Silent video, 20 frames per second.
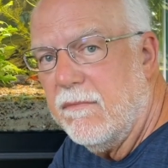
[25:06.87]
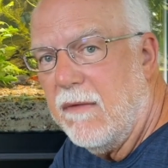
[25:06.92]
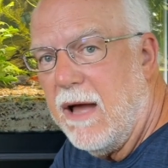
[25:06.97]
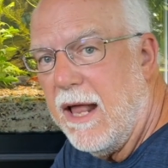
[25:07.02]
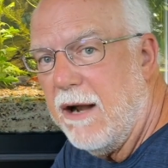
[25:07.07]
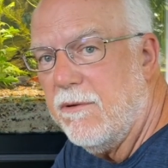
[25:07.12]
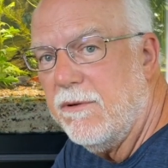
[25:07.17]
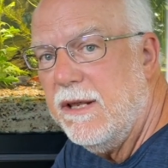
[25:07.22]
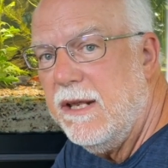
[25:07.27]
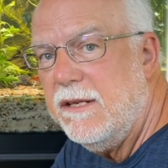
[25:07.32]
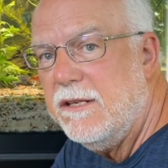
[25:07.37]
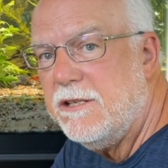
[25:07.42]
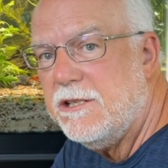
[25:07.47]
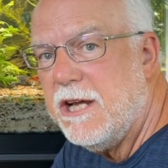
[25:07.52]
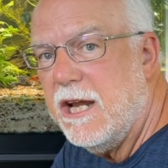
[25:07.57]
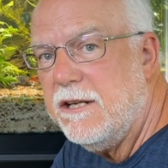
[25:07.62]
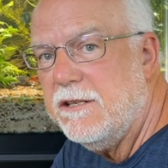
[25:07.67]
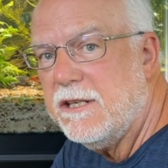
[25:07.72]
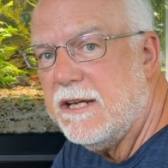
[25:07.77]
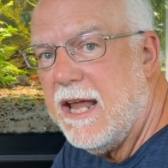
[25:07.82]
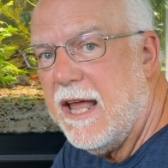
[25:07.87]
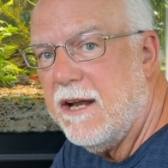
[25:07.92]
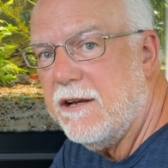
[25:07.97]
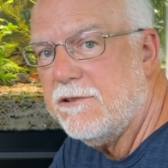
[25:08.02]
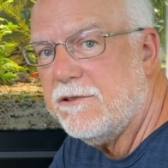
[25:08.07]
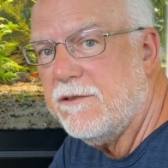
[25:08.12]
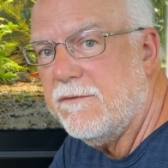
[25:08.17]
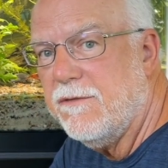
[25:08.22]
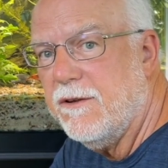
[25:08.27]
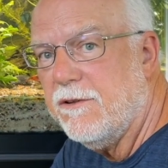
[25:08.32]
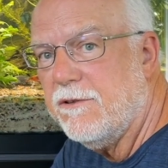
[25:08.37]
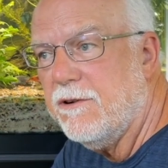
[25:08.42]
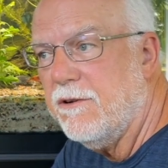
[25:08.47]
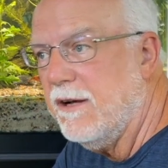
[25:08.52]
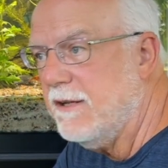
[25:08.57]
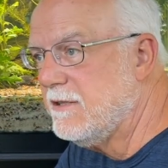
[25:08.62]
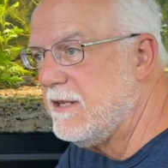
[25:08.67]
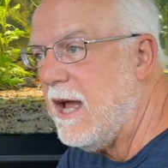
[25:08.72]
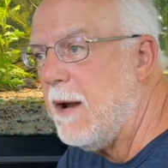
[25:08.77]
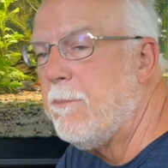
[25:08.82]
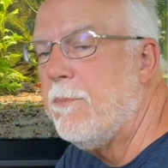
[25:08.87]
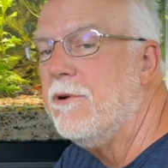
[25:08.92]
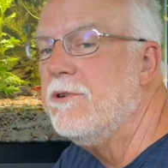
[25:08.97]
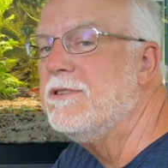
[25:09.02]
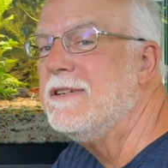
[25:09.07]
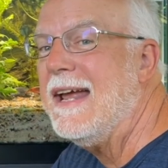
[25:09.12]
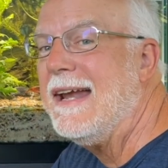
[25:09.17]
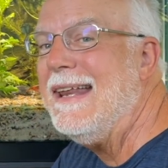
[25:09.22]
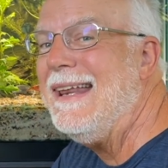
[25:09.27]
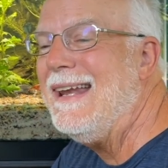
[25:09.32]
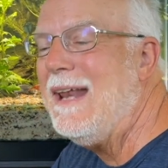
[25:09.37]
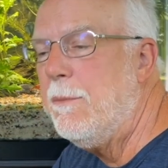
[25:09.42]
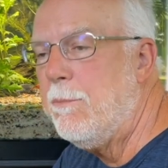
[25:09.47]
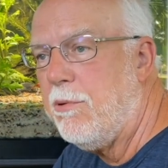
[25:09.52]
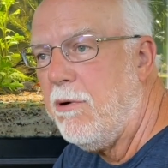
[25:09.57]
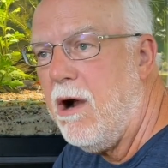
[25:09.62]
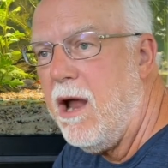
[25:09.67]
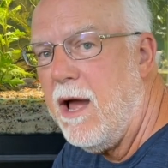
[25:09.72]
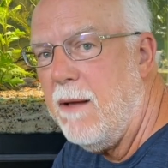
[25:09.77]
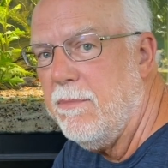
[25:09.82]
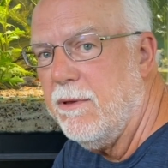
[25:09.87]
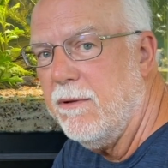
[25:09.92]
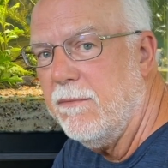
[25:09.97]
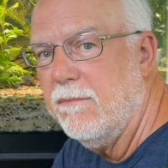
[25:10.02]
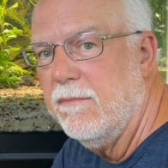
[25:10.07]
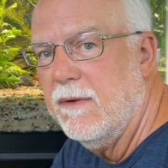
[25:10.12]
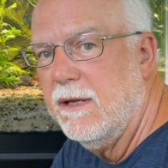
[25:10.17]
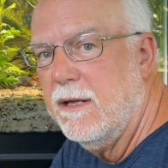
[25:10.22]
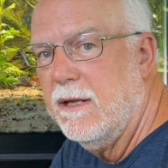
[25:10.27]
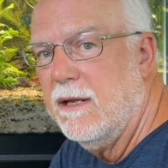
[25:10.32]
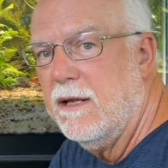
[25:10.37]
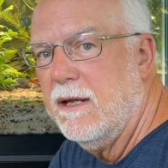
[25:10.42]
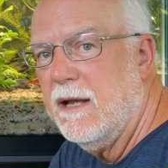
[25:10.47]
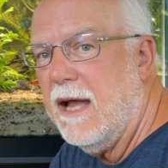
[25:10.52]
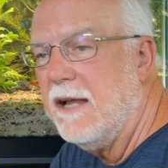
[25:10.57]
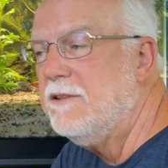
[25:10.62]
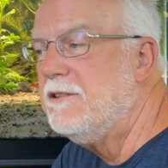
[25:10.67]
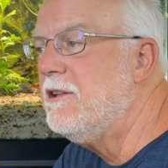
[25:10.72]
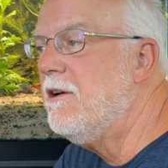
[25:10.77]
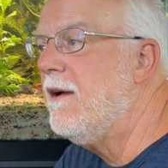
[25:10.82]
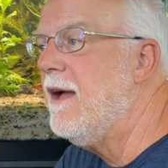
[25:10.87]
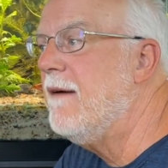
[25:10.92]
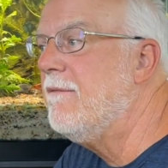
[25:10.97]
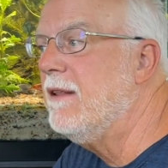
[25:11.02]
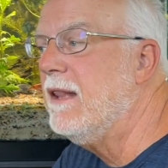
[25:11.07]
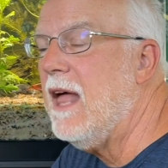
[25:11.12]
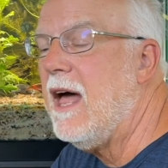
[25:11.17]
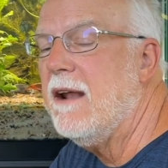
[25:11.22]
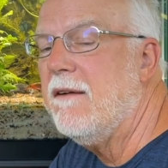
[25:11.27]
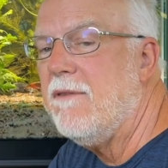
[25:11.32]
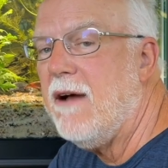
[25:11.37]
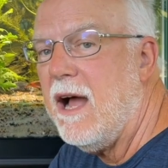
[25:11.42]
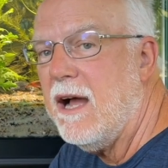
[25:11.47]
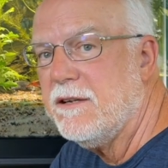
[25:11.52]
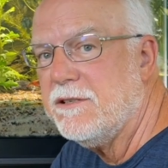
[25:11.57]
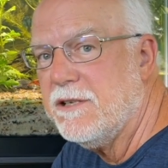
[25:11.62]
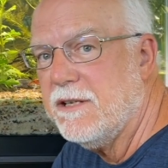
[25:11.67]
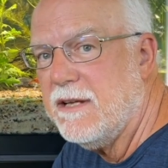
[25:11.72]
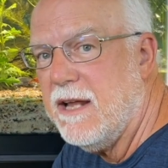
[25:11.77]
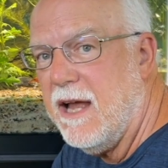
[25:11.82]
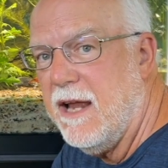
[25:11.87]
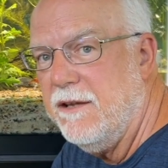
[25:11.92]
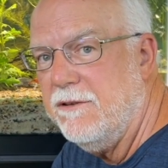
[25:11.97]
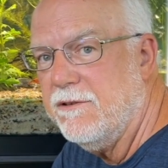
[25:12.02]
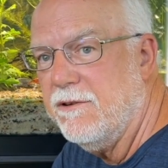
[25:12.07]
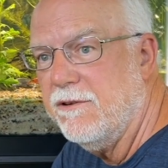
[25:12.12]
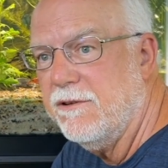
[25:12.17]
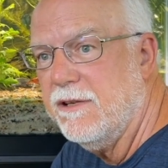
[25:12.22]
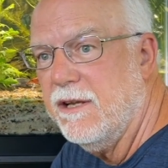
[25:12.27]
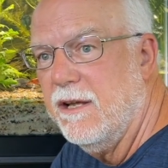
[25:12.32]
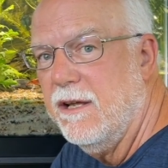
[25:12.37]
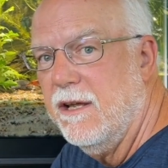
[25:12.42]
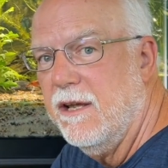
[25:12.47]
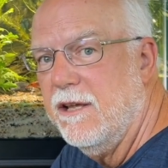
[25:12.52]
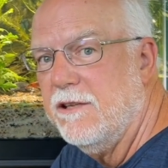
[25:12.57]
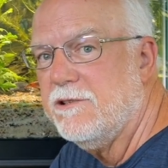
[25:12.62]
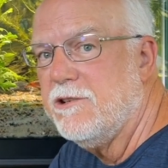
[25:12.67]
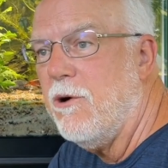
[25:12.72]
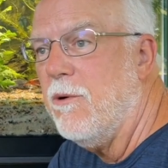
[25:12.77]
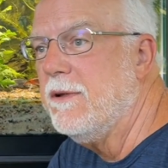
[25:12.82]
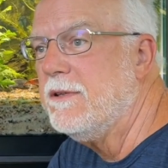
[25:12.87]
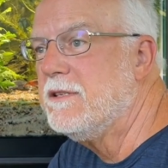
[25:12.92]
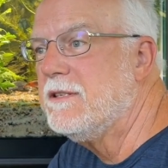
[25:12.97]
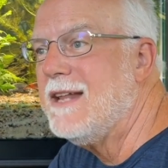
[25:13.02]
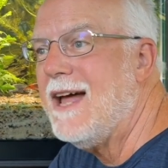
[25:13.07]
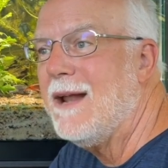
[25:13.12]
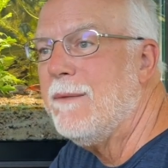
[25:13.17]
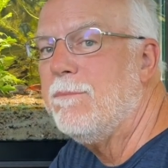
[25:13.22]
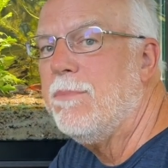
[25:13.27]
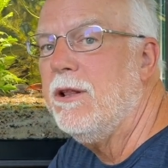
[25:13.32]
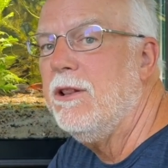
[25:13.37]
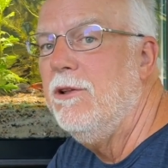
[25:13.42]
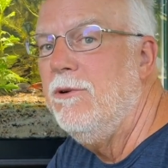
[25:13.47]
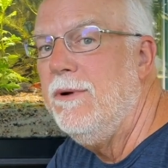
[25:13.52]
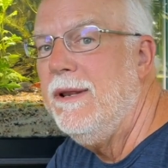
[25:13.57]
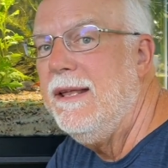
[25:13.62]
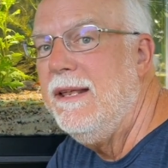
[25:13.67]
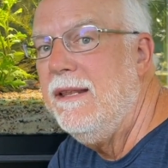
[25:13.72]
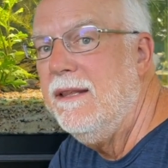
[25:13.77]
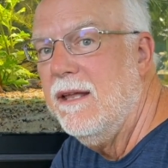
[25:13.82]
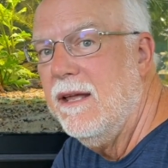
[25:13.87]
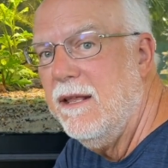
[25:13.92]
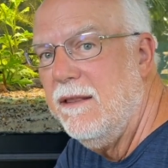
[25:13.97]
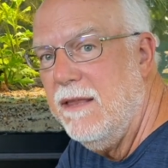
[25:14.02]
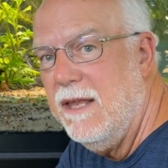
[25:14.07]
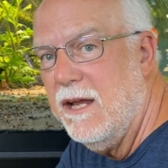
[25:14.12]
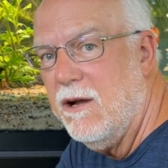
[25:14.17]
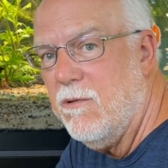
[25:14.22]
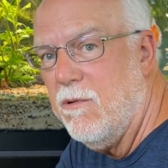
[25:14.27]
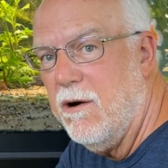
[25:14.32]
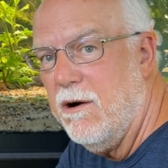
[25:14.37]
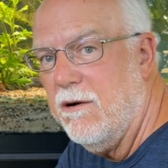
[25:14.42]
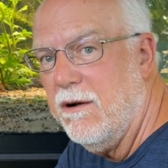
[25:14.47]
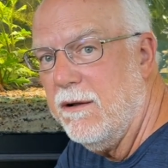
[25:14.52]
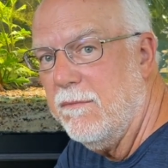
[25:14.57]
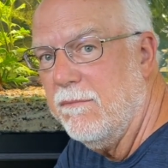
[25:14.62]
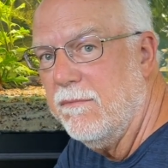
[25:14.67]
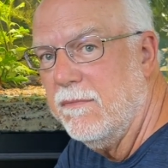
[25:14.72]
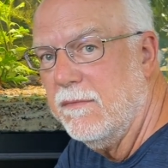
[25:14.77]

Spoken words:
I don't need to change a canister filter. It's not presenting a problem. I still have a lot of oxidizers, so it's not polluting the aquarium.